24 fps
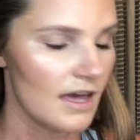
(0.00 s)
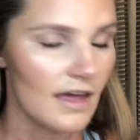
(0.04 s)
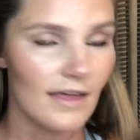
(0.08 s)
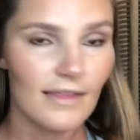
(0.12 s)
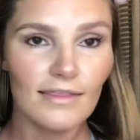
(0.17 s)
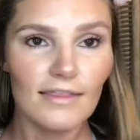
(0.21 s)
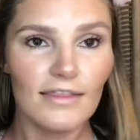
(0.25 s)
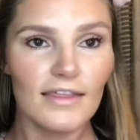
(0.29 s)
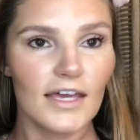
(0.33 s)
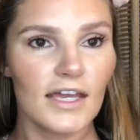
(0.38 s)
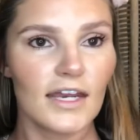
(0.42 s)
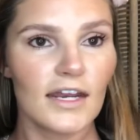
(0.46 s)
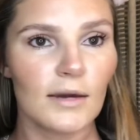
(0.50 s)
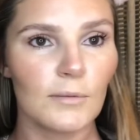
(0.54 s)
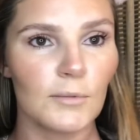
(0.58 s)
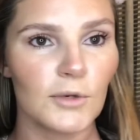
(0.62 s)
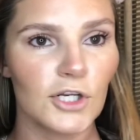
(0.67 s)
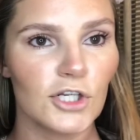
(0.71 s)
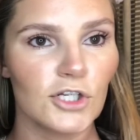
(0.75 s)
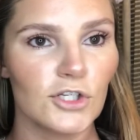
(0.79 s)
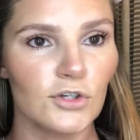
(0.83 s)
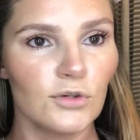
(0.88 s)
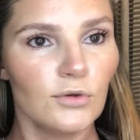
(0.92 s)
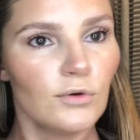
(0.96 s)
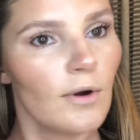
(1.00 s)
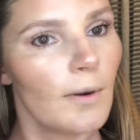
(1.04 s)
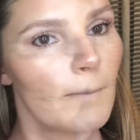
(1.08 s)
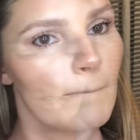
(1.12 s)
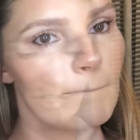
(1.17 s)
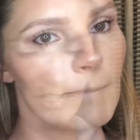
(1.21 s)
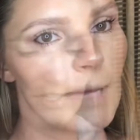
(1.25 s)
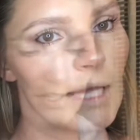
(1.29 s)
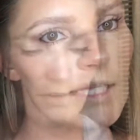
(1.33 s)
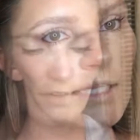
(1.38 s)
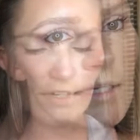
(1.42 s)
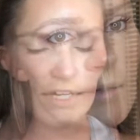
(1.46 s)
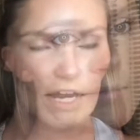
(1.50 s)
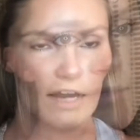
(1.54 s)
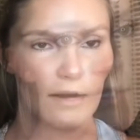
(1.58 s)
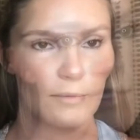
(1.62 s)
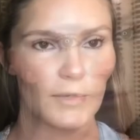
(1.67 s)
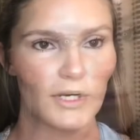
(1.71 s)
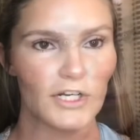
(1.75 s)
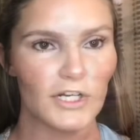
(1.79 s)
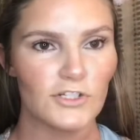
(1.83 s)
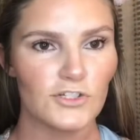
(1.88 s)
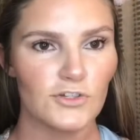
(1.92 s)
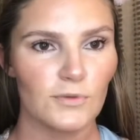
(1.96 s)
And then I'm gonna do, hey y'all, so now
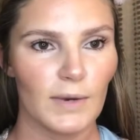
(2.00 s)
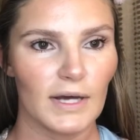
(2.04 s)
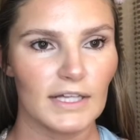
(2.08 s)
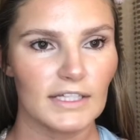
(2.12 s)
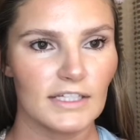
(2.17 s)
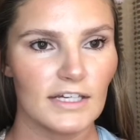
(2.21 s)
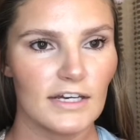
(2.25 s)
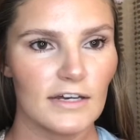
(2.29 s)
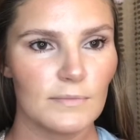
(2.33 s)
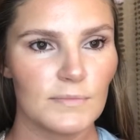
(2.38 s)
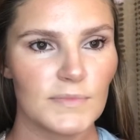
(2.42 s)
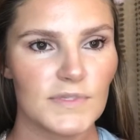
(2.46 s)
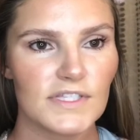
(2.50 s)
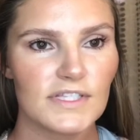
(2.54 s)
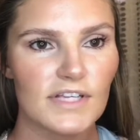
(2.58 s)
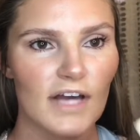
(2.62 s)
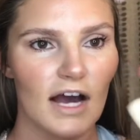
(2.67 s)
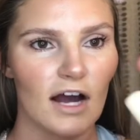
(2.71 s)
I'm gonna do my lips.